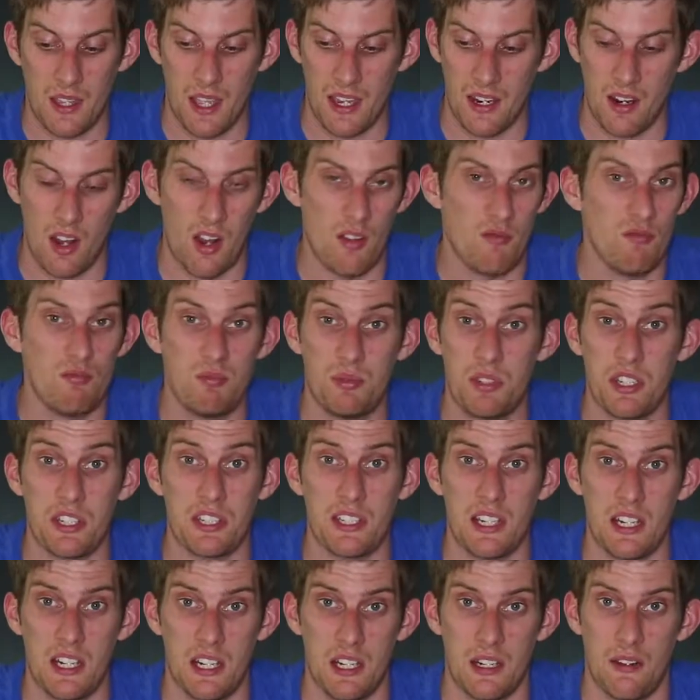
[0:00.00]
And I just
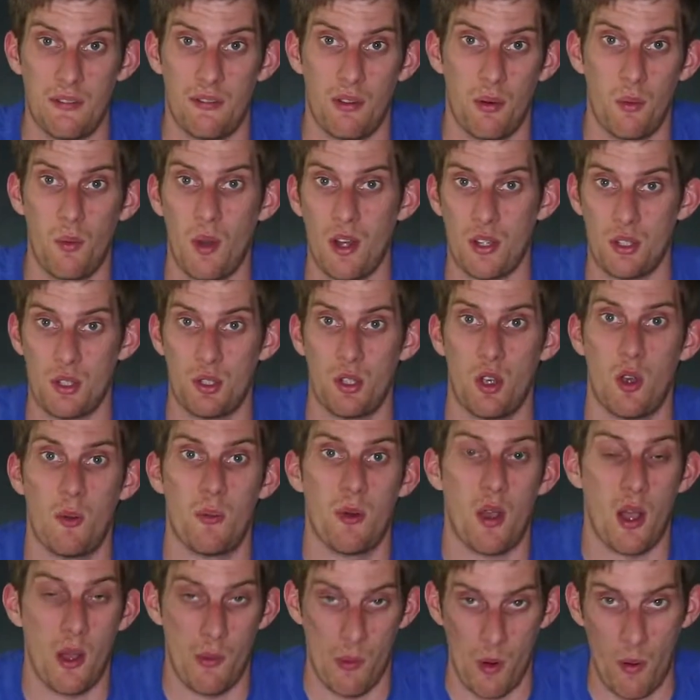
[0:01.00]
needed it for one job.
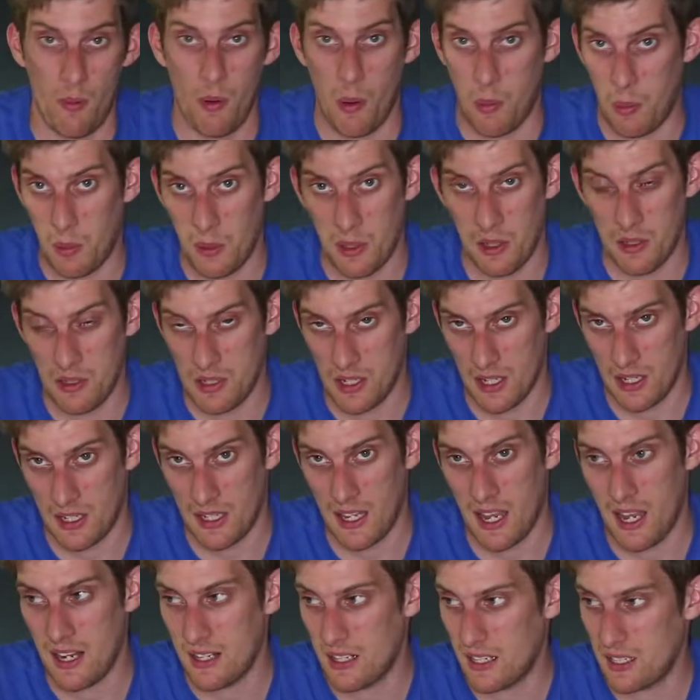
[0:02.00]
I will probably use it
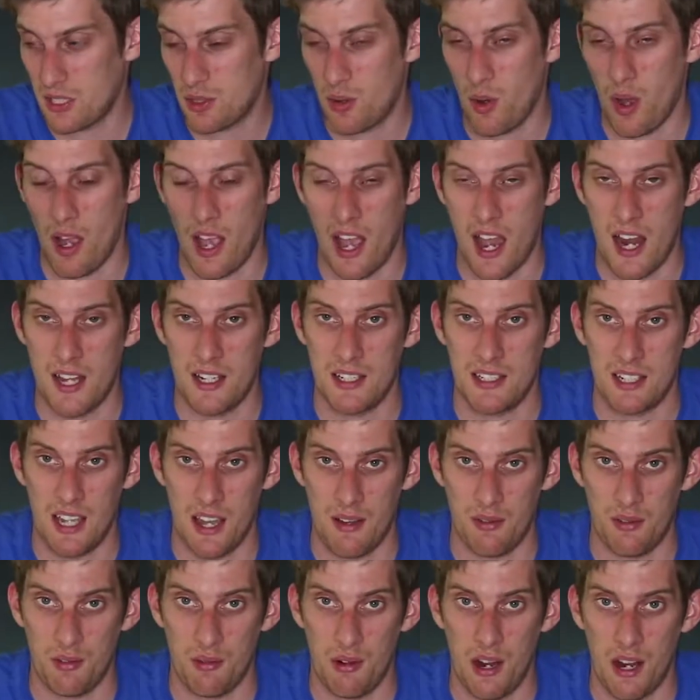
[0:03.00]
again. It's quite handy to
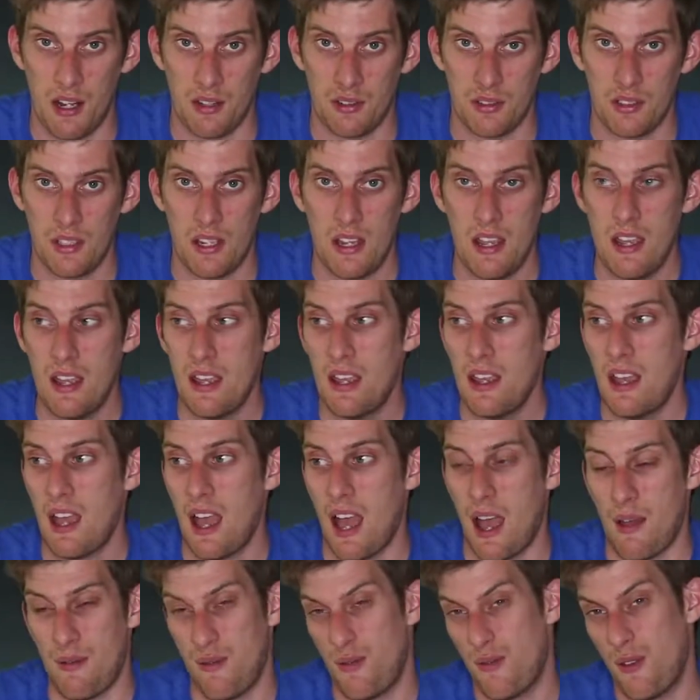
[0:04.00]
have around.
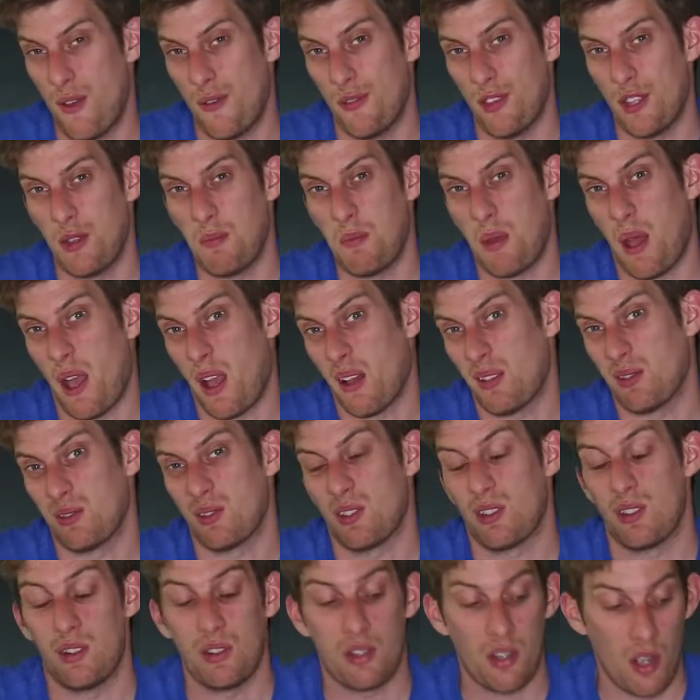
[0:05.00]
And for £15,
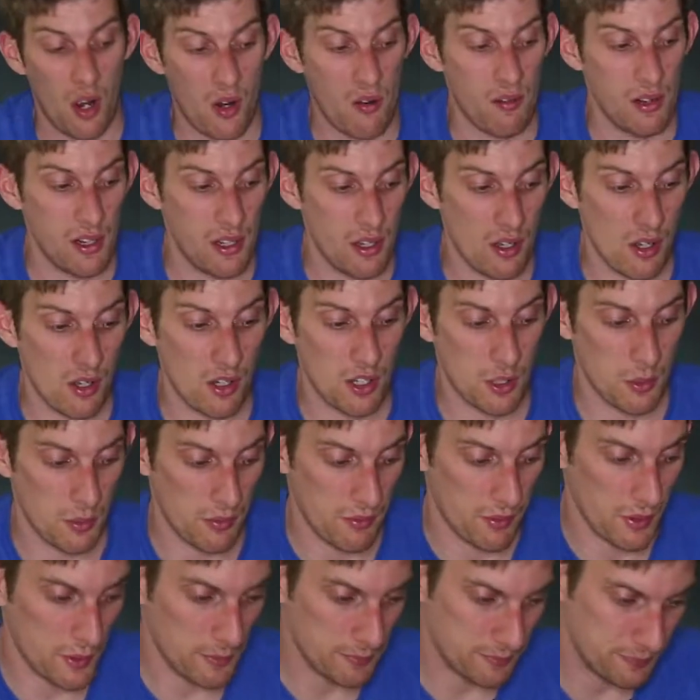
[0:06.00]
you can't really argue
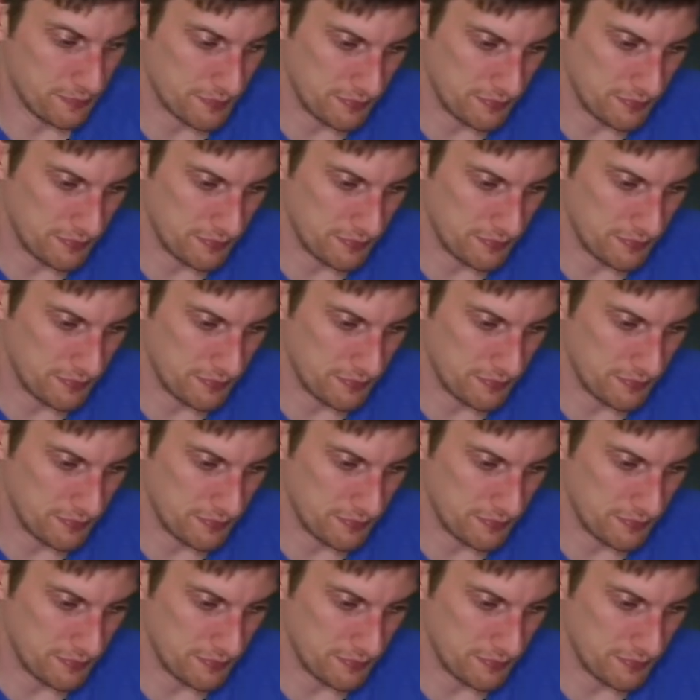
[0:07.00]
with it.